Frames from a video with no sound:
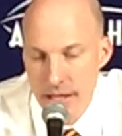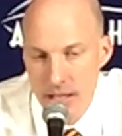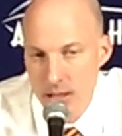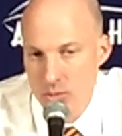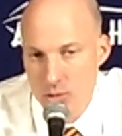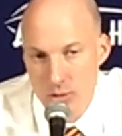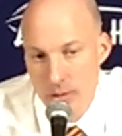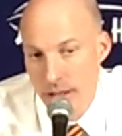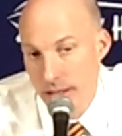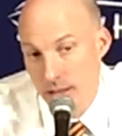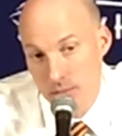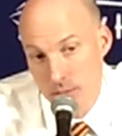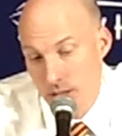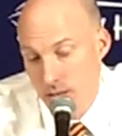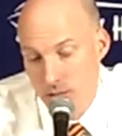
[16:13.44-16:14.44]
Yeah, he was
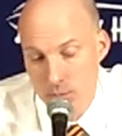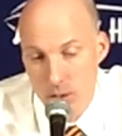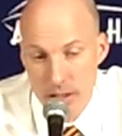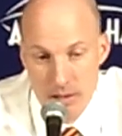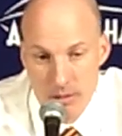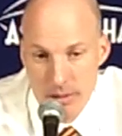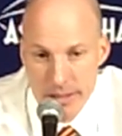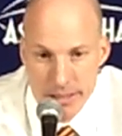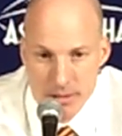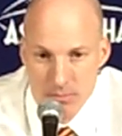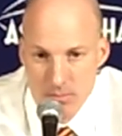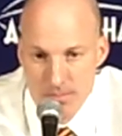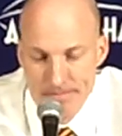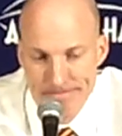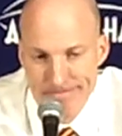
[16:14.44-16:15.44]
great. He played great.
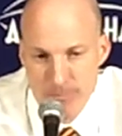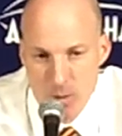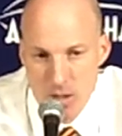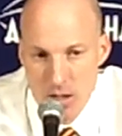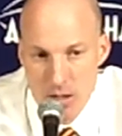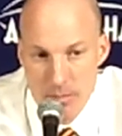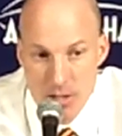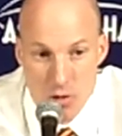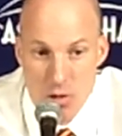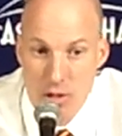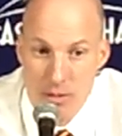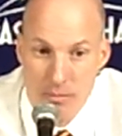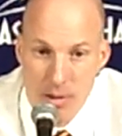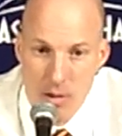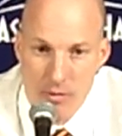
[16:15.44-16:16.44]
He's
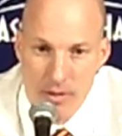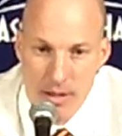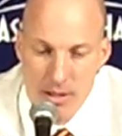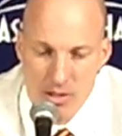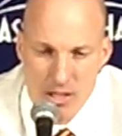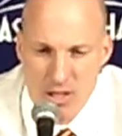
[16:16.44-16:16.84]
good at both ends.